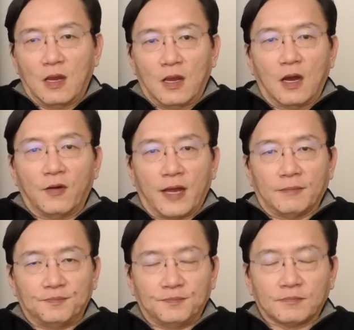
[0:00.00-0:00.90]
Okay,
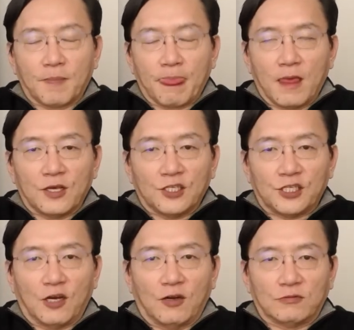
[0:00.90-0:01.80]

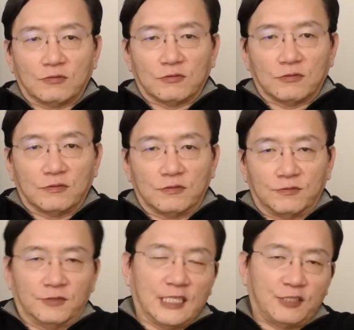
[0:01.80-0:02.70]
so
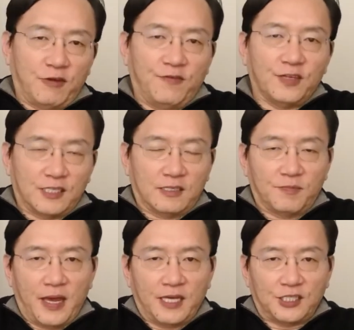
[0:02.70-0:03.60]
let's revisit the
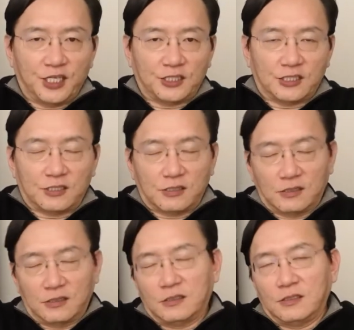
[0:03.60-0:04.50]
basics.
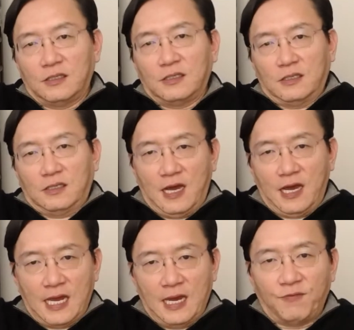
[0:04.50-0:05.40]
I
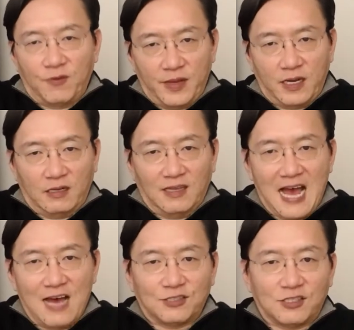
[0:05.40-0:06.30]
came from a medical
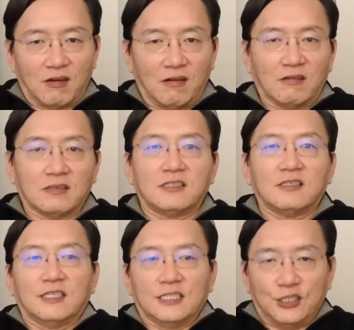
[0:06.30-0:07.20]
household.
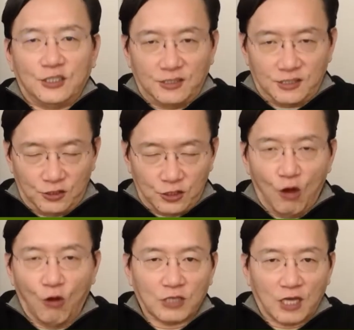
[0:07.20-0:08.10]

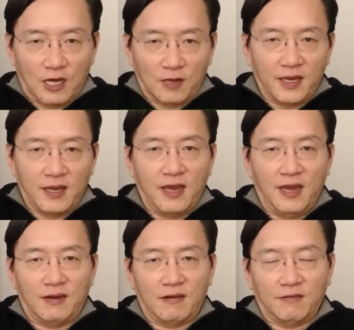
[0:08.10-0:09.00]
Don't call me a
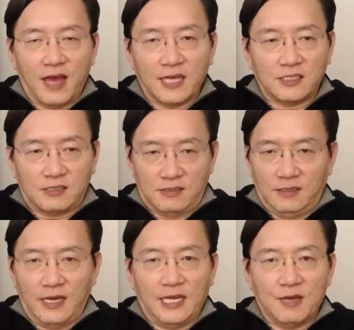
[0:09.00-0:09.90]
hater. That's
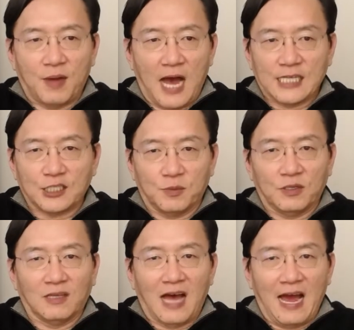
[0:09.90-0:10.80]
like
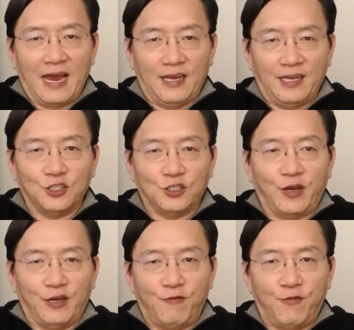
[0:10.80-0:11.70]
impossible. I
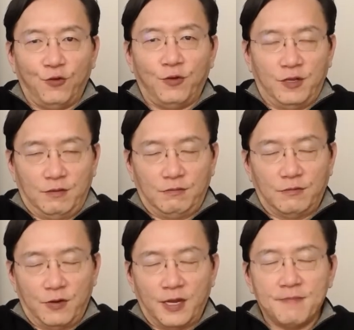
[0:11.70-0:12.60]
enjoyed food.
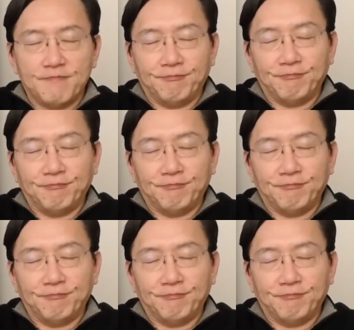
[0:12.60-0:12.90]
Okay?